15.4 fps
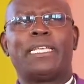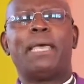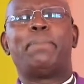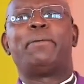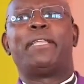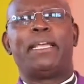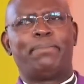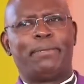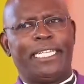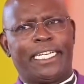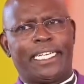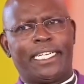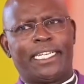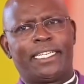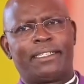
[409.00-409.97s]

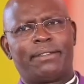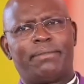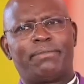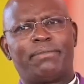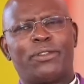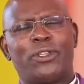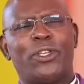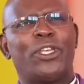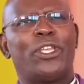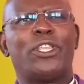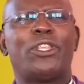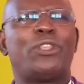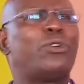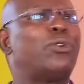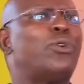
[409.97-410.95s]
epileptic,
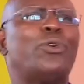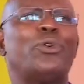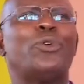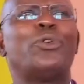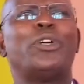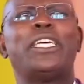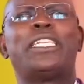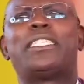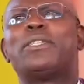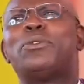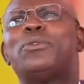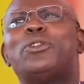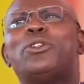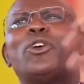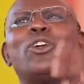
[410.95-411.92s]
though it
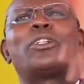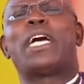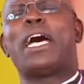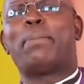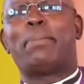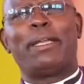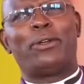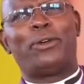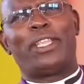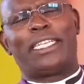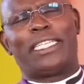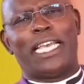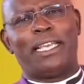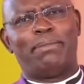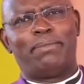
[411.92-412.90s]
would not happen all the
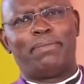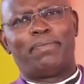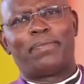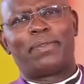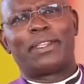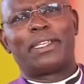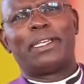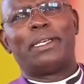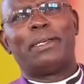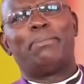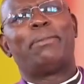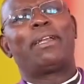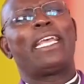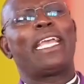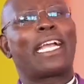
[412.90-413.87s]
time.
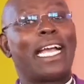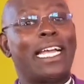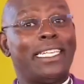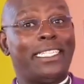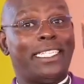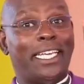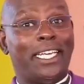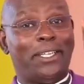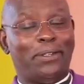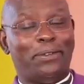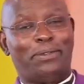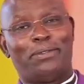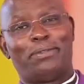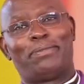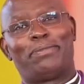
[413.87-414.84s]
But I can tell
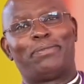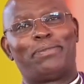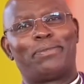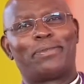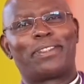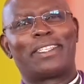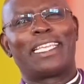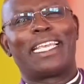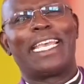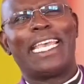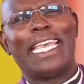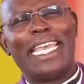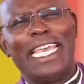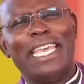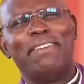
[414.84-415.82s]
you,
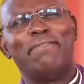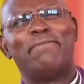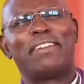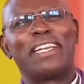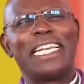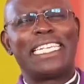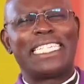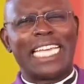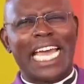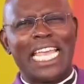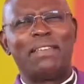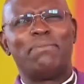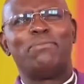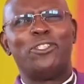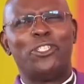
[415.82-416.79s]
every
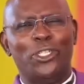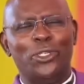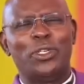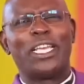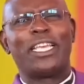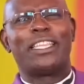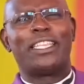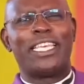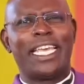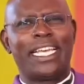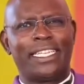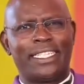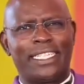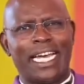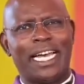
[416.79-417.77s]
time during the
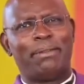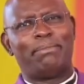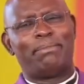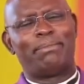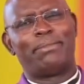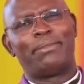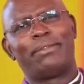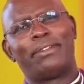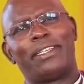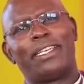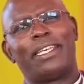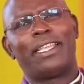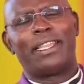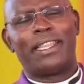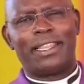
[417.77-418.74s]
exam,
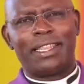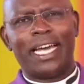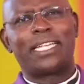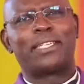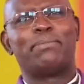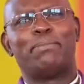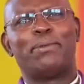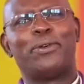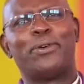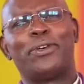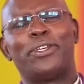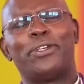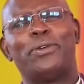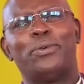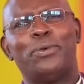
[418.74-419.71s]
that
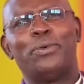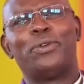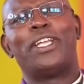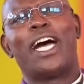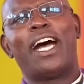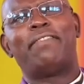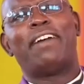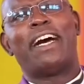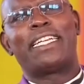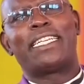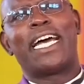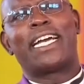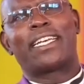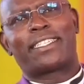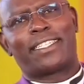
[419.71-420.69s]
boy would have
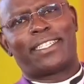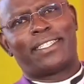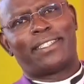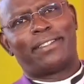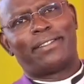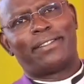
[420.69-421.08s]
attacks.